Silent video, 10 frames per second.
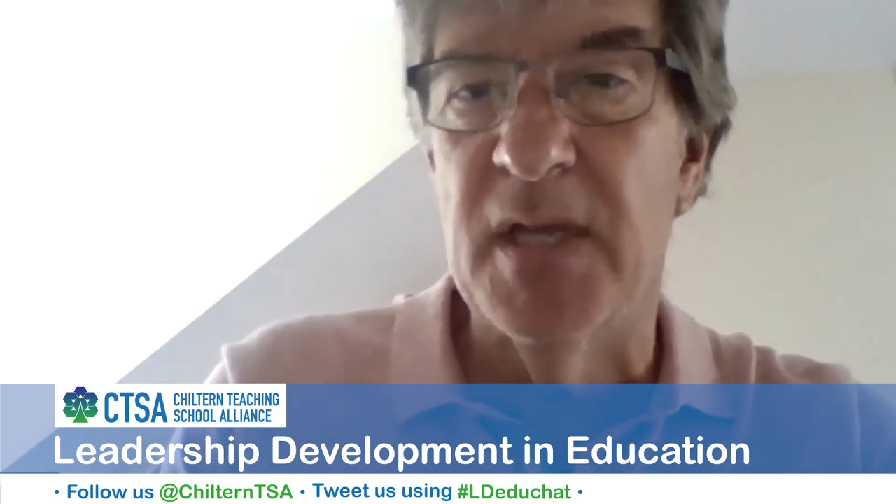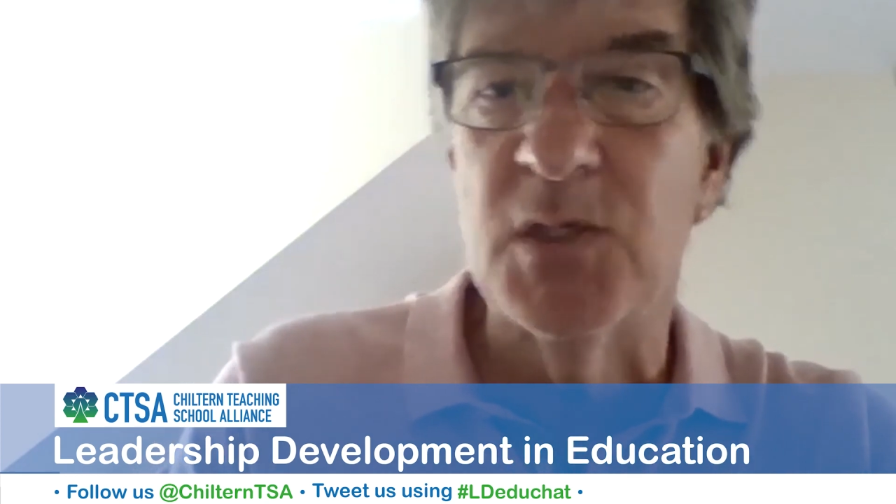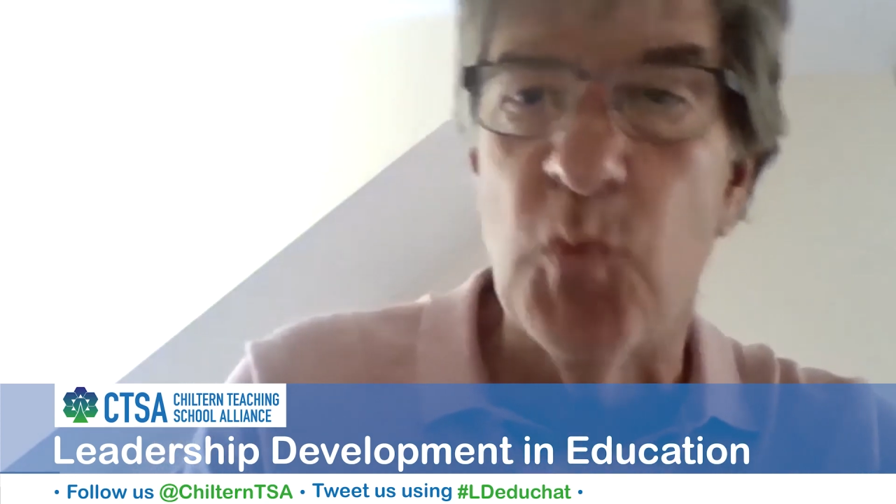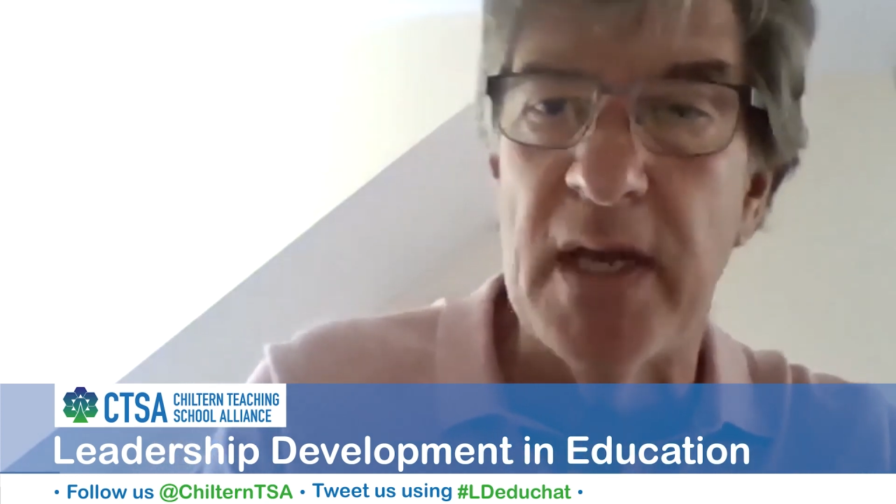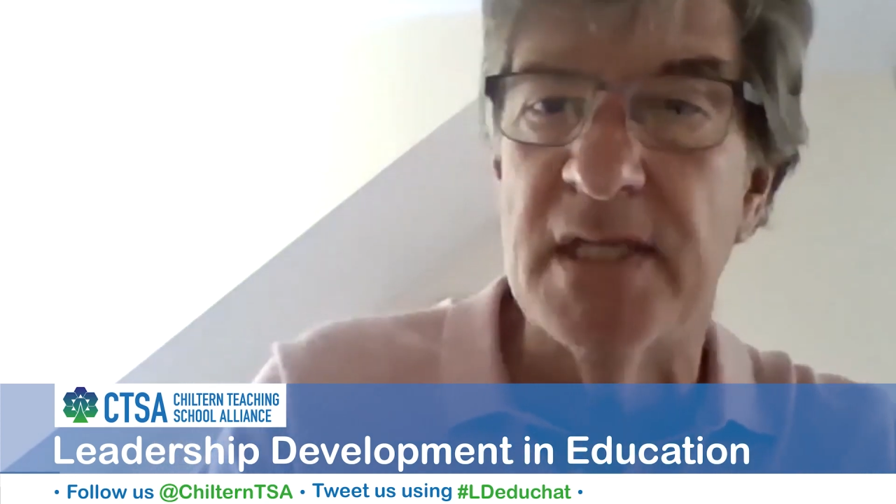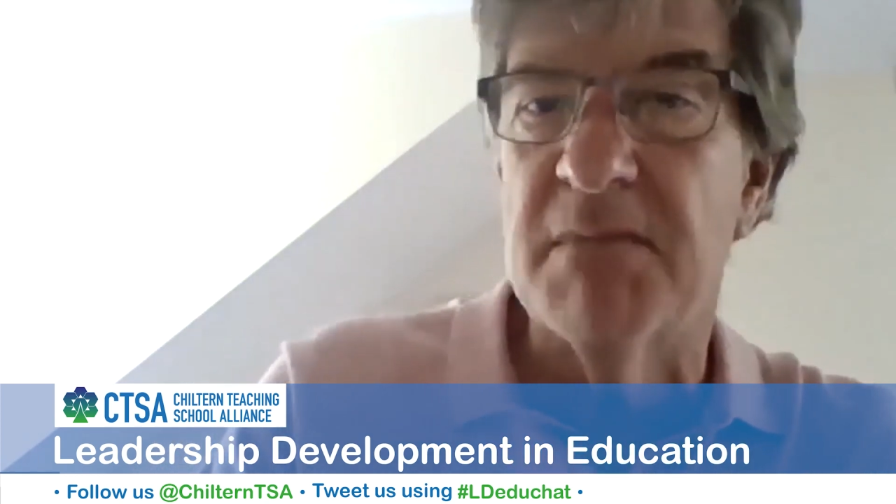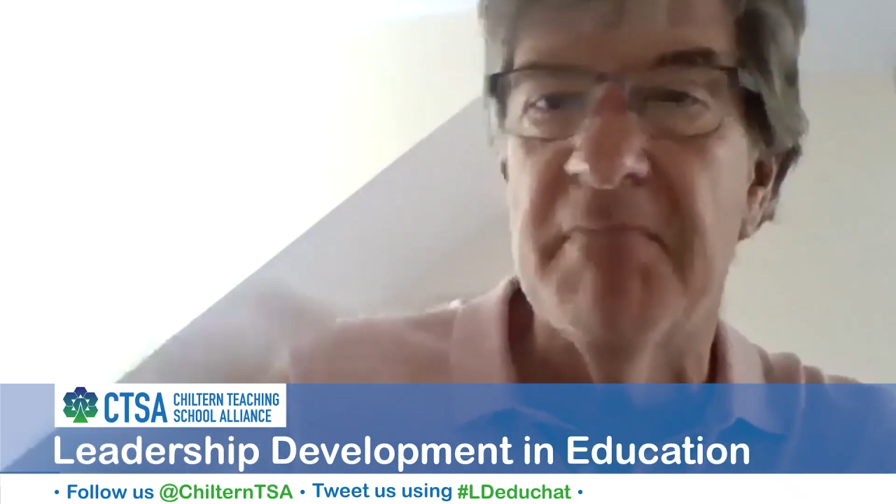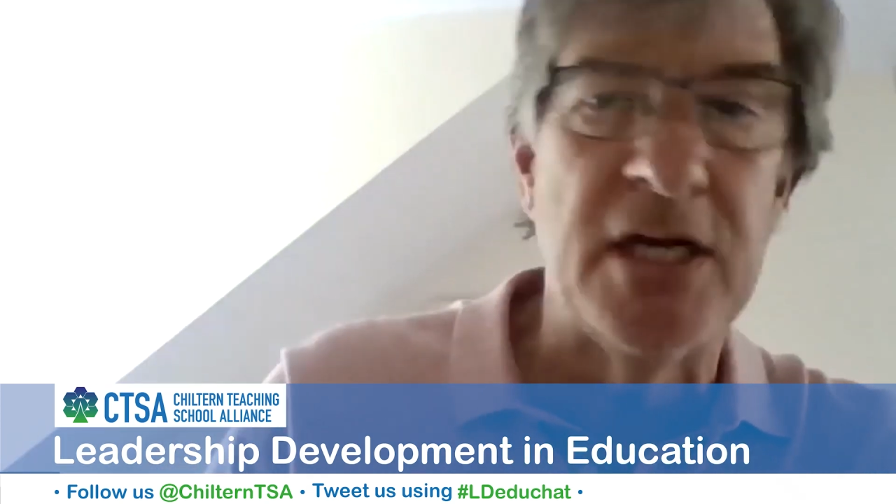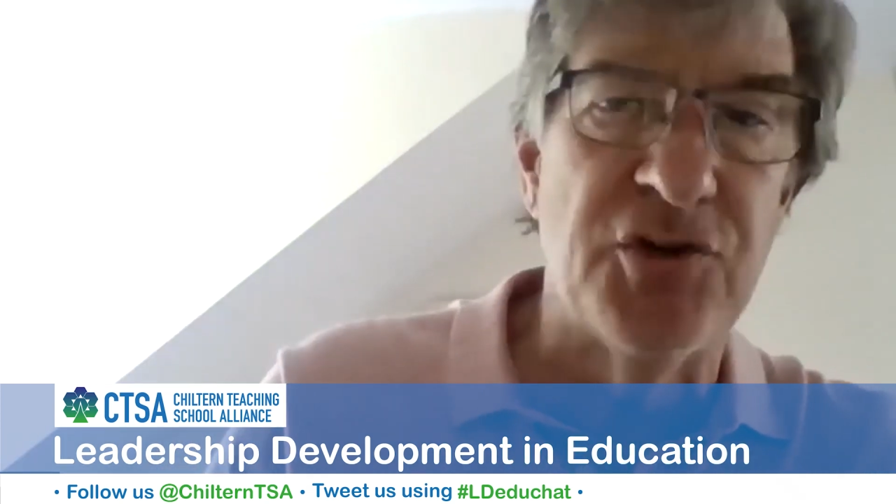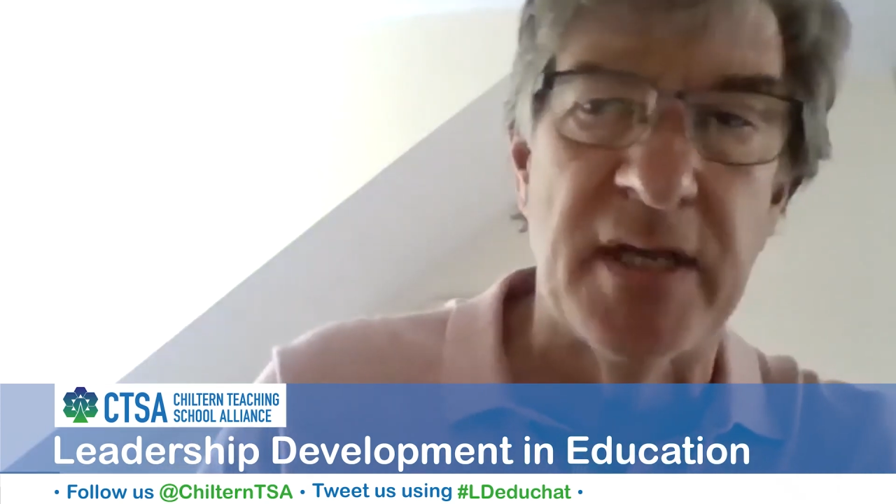as well as the
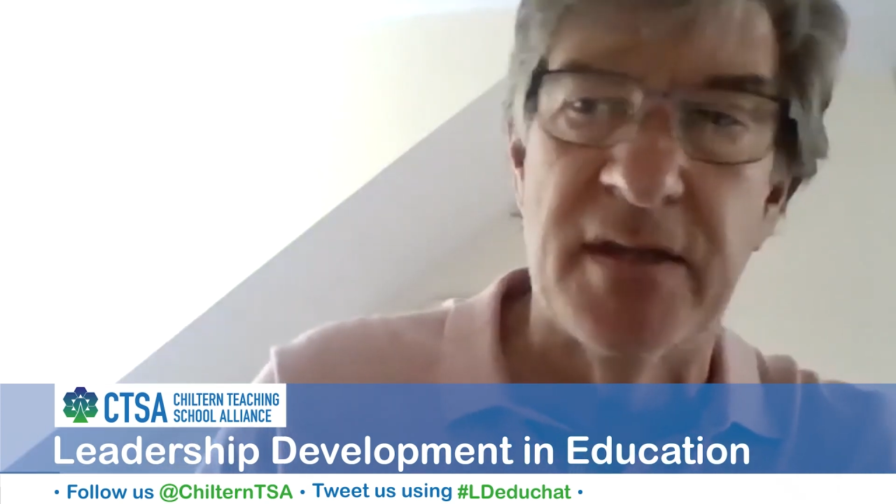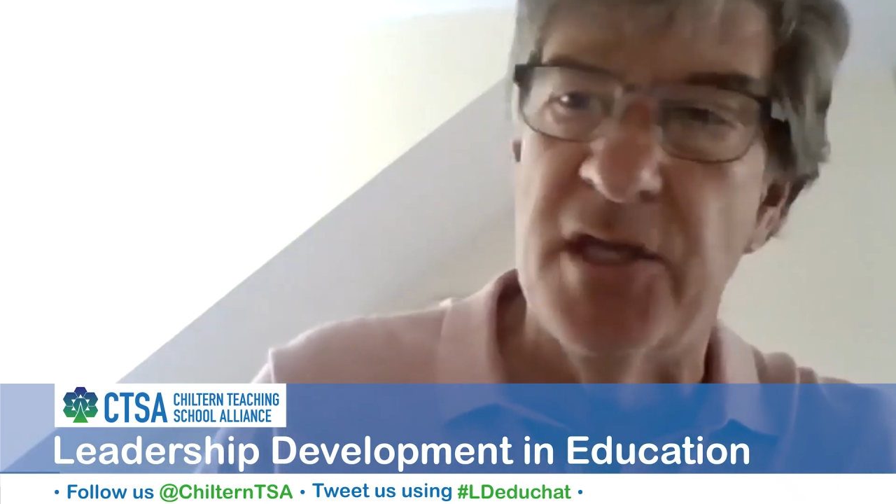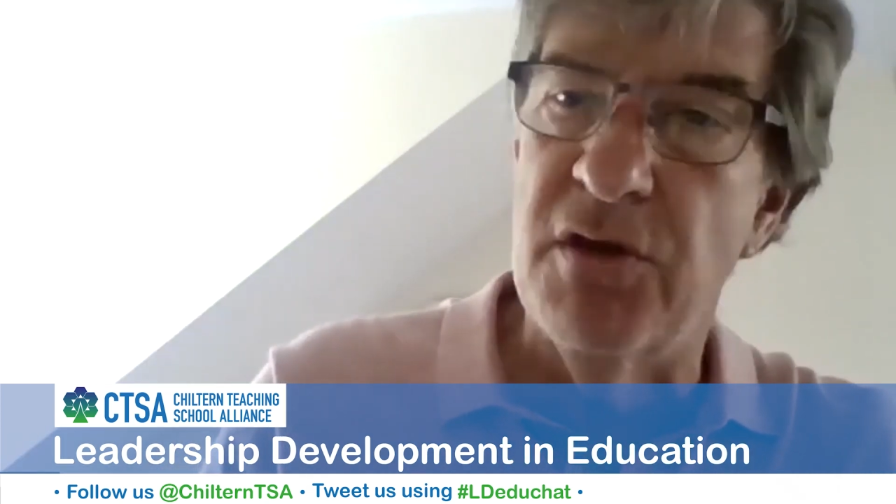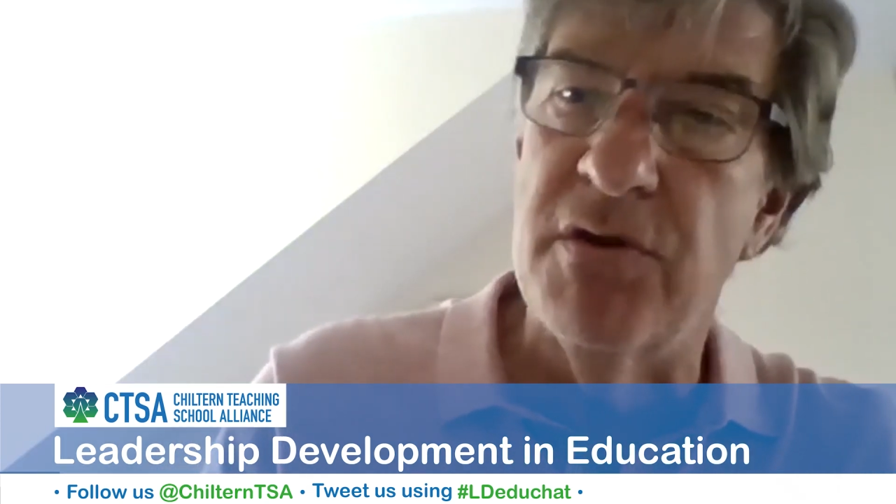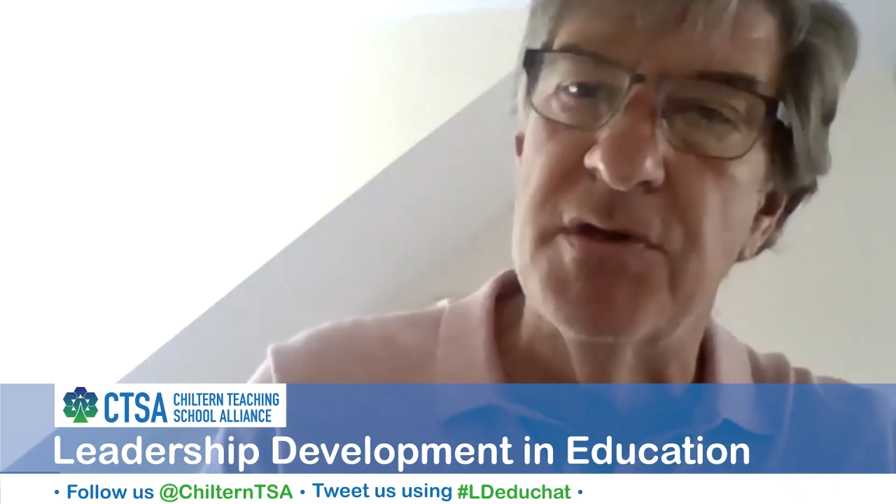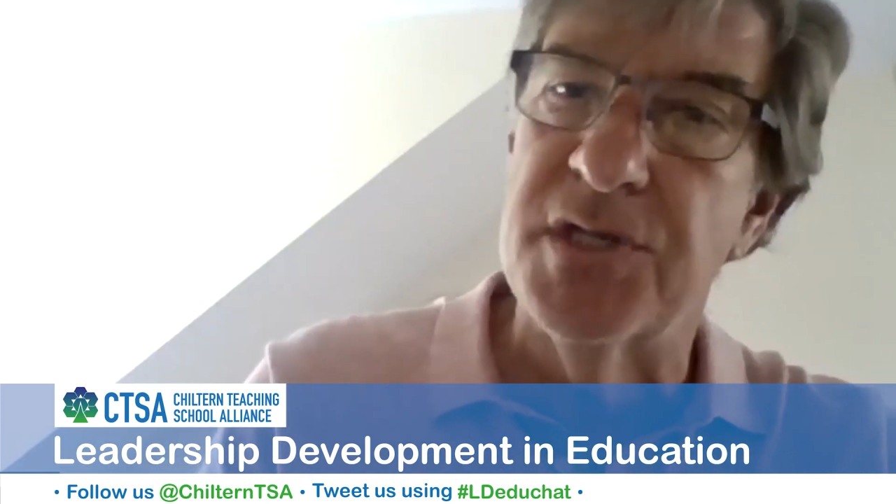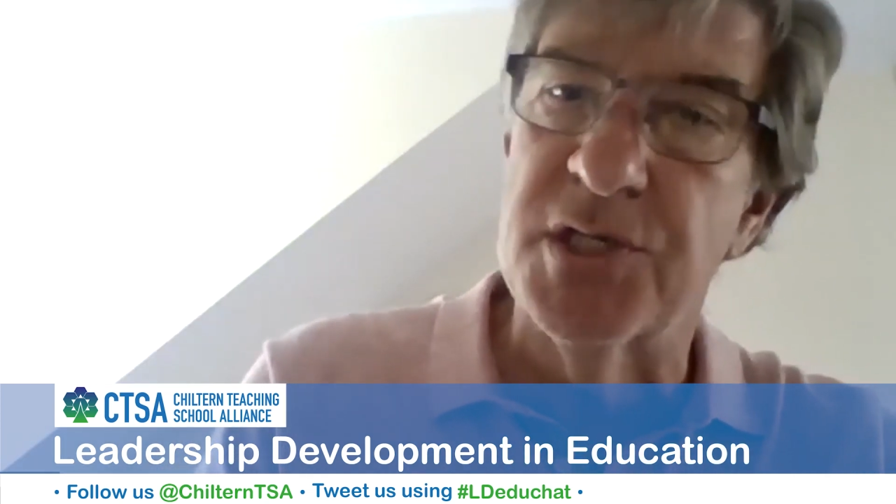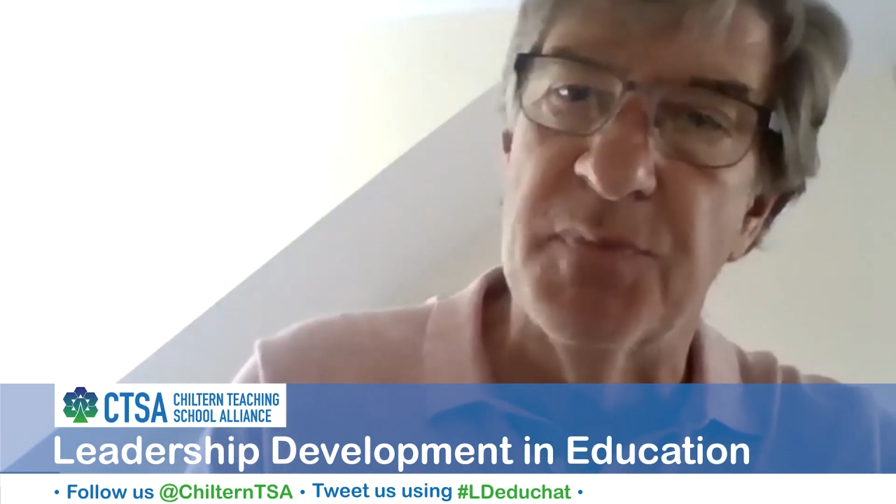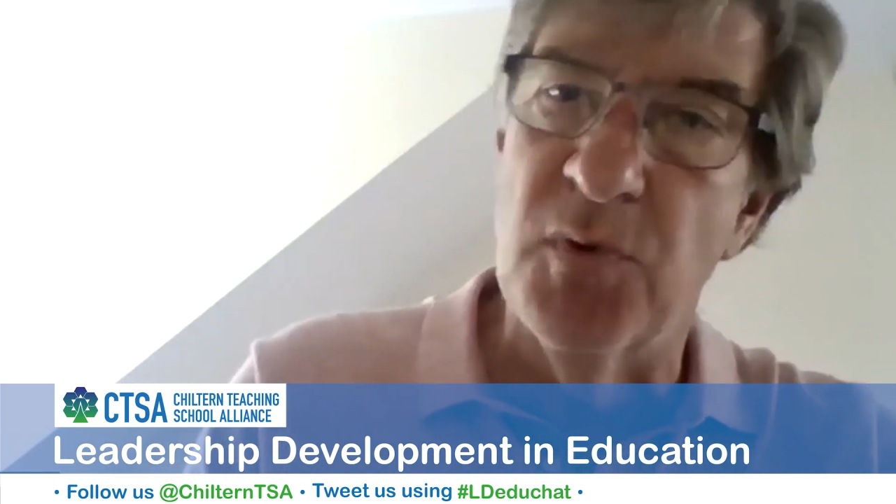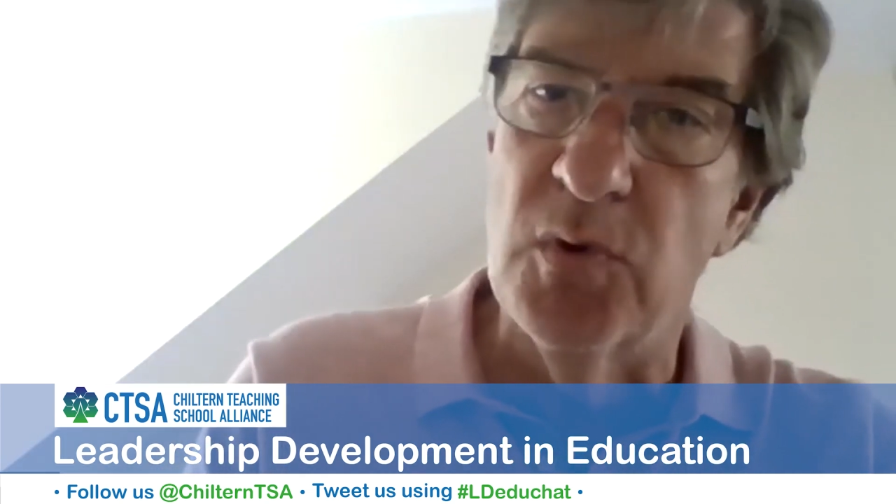metric that you use to
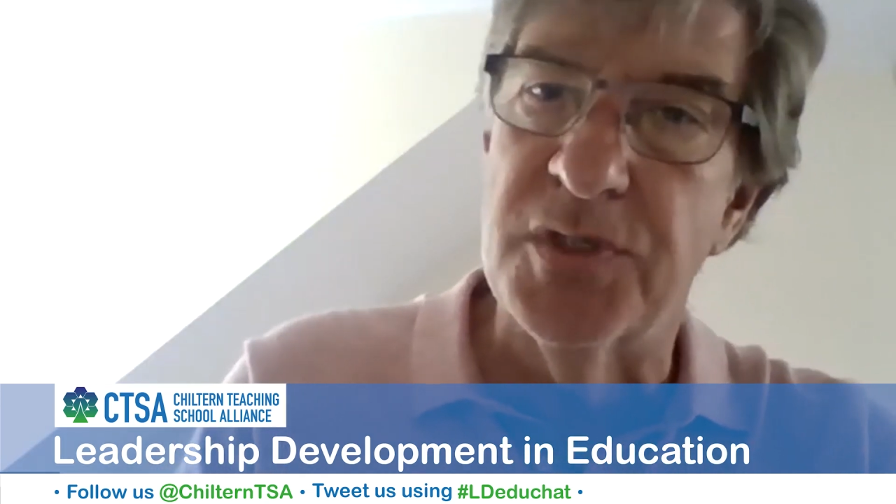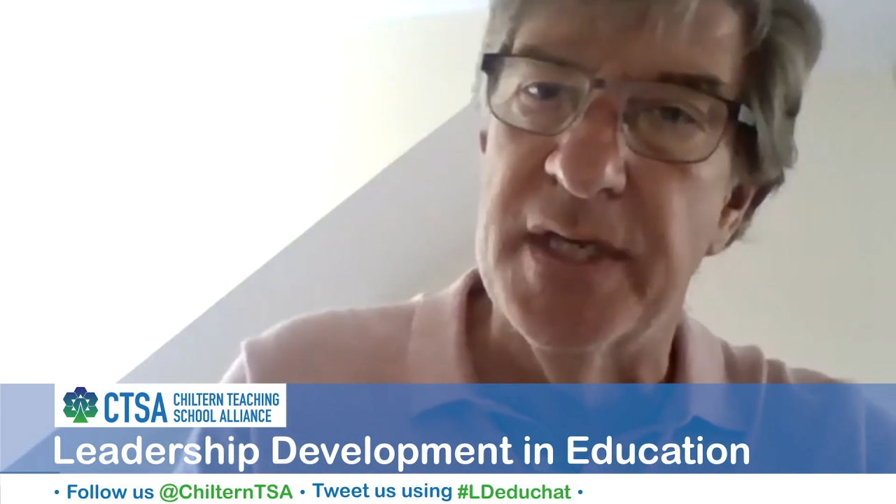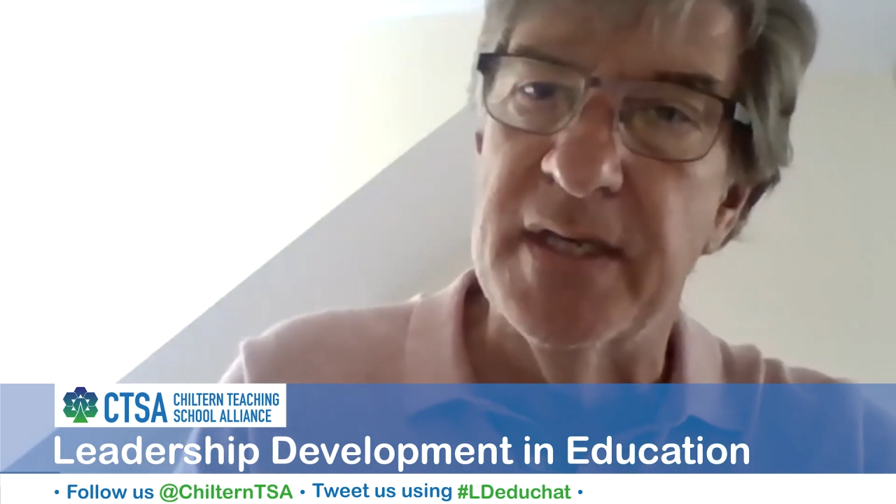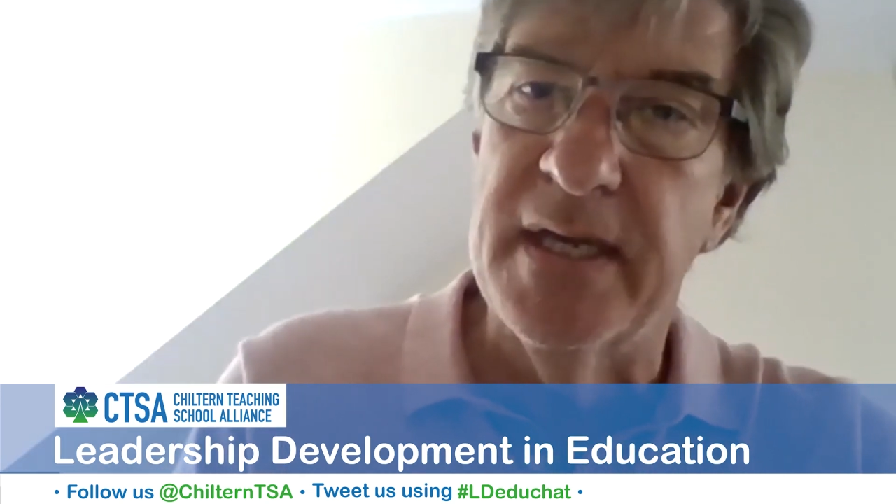support it,